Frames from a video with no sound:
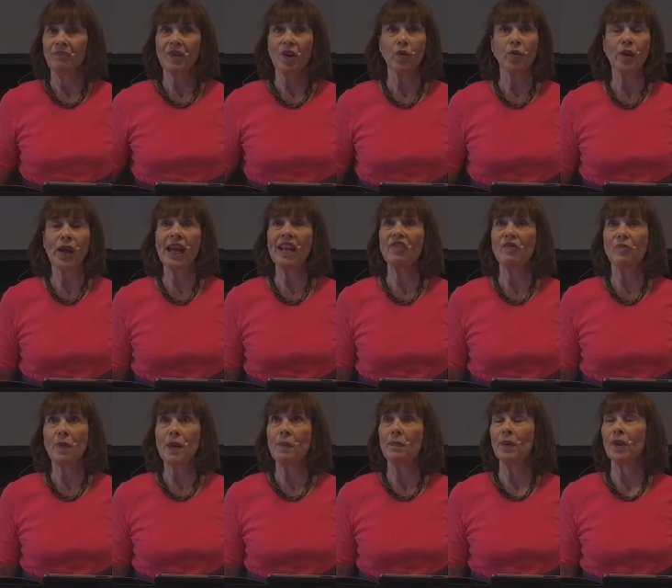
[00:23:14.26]
creative
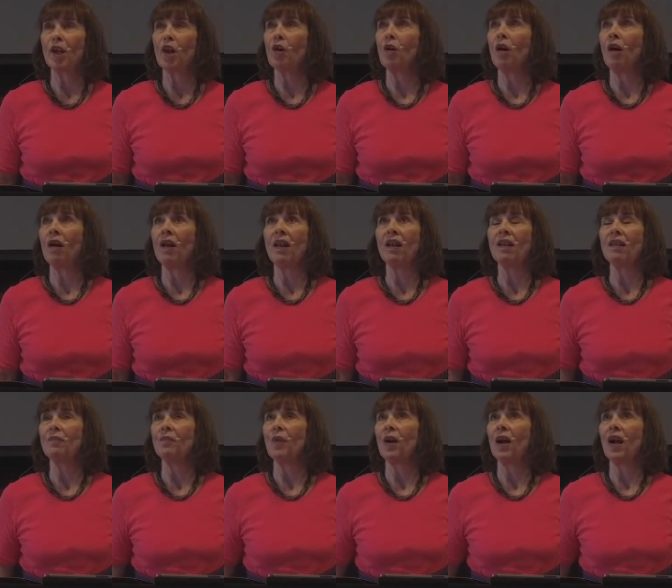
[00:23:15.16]
people are all
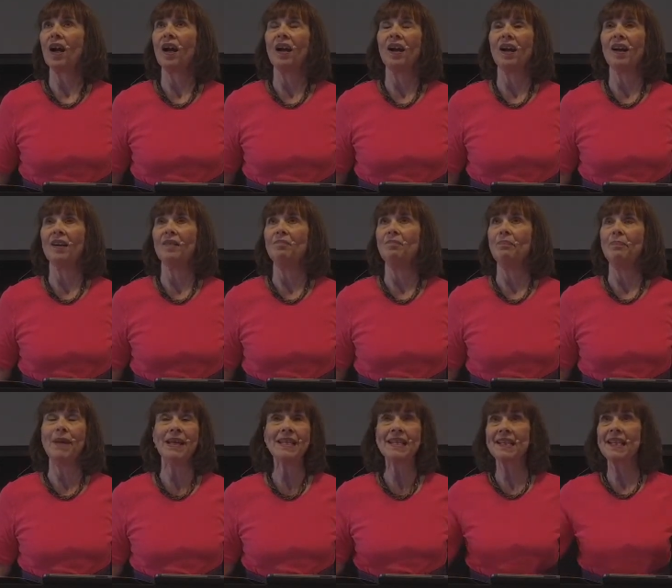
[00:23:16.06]

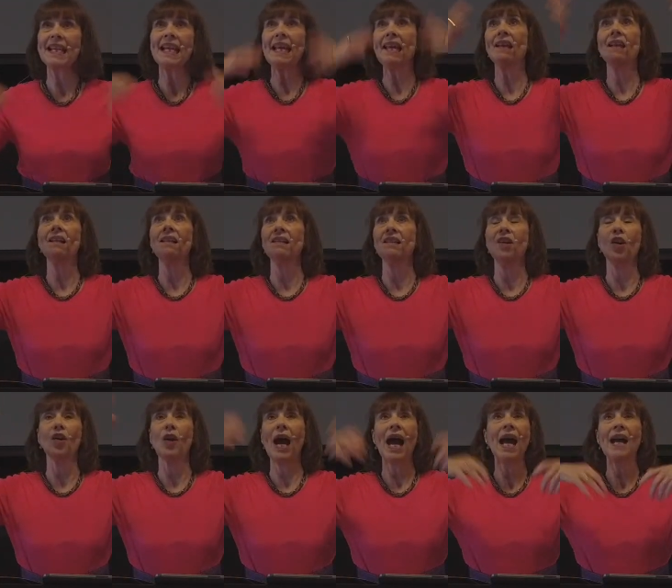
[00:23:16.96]
mentally ill.
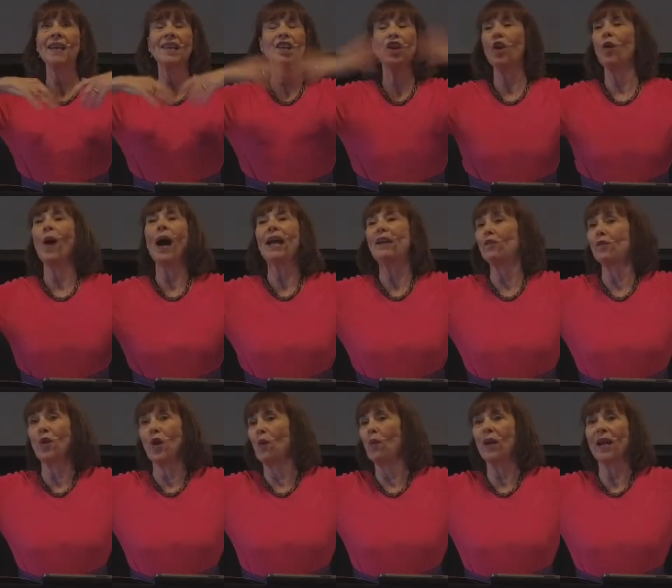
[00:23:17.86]
Or, I don't
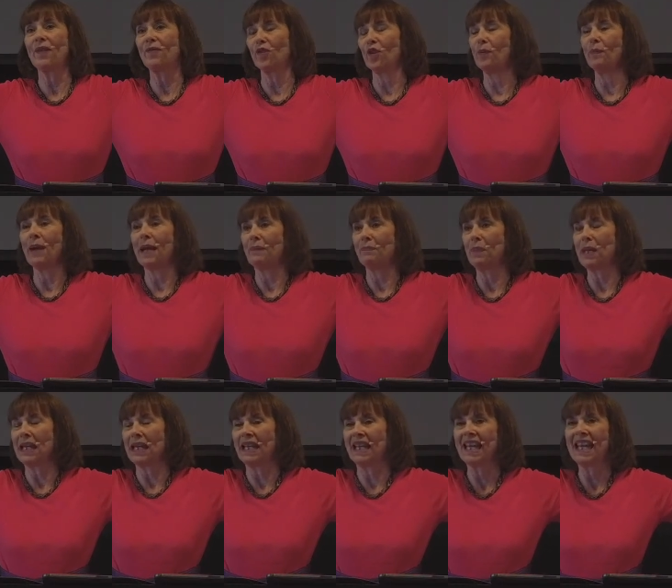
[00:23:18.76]
know, whatever it might
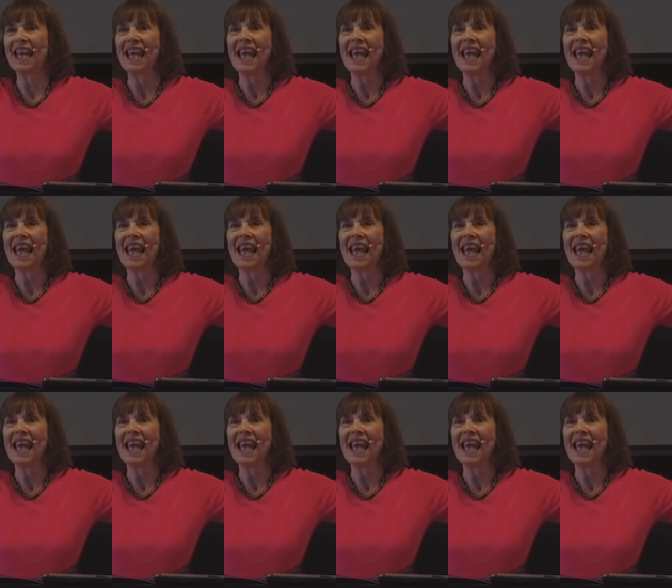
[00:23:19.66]
be.